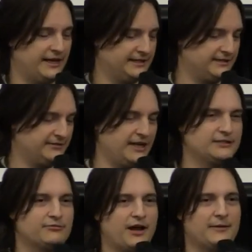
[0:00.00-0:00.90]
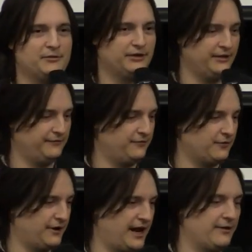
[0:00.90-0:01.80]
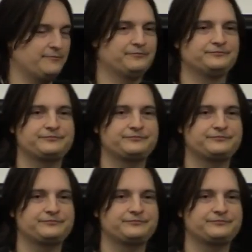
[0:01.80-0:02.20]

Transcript: That's, that's what I'm looking for now.